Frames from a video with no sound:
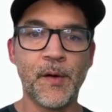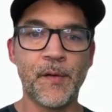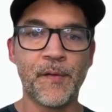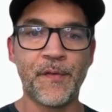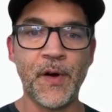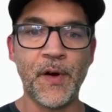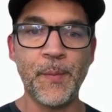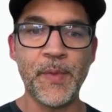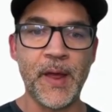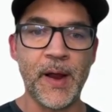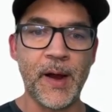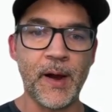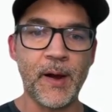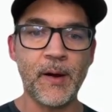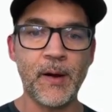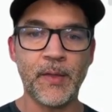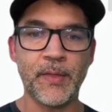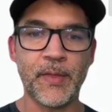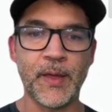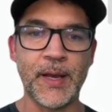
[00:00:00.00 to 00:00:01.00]
From
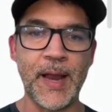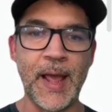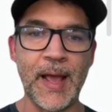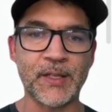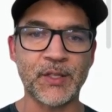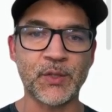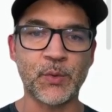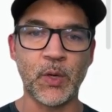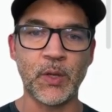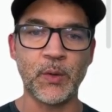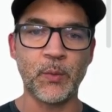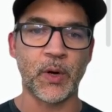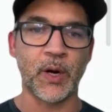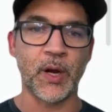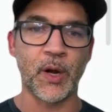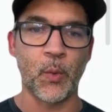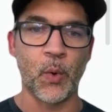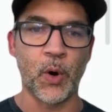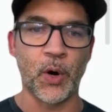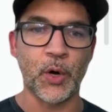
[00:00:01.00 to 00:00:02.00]
there, the next one we're
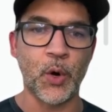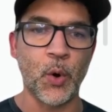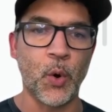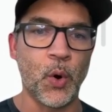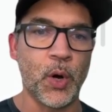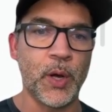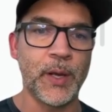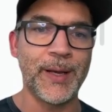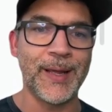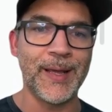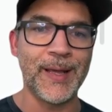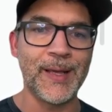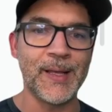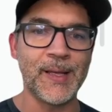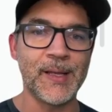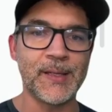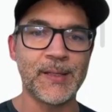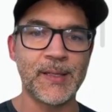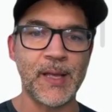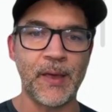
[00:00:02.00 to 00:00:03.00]
going to work on
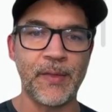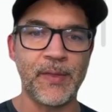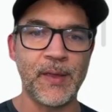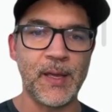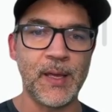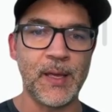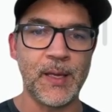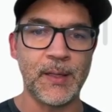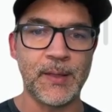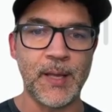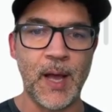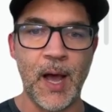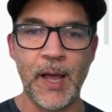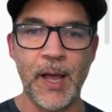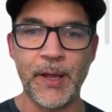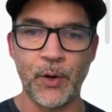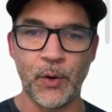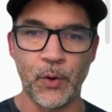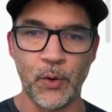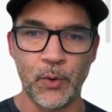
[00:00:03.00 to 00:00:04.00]
is the
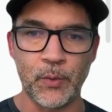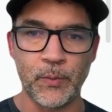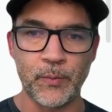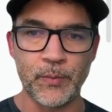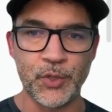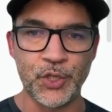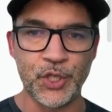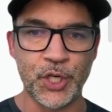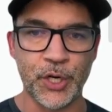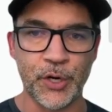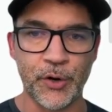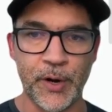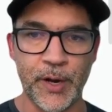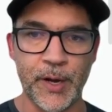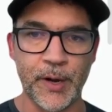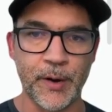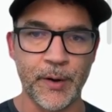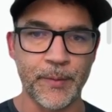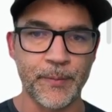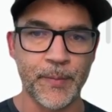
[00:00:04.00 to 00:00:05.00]
title
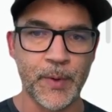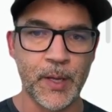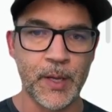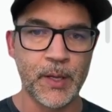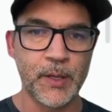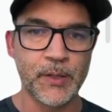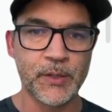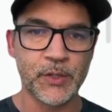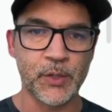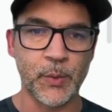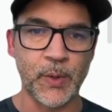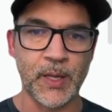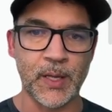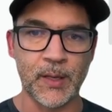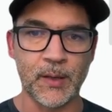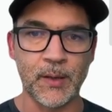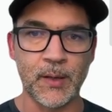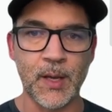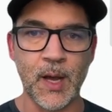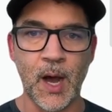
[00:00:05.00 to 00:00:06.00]
generator. So we
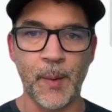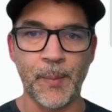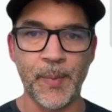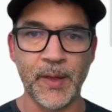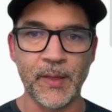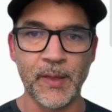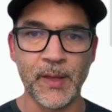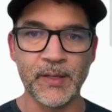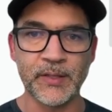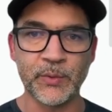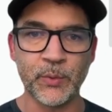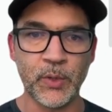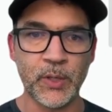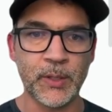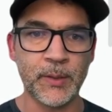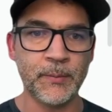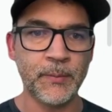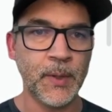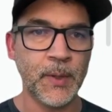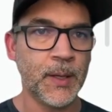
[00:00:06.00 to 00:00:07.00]
could copy this
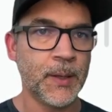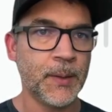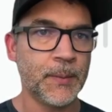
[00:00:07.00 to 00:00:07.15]
one.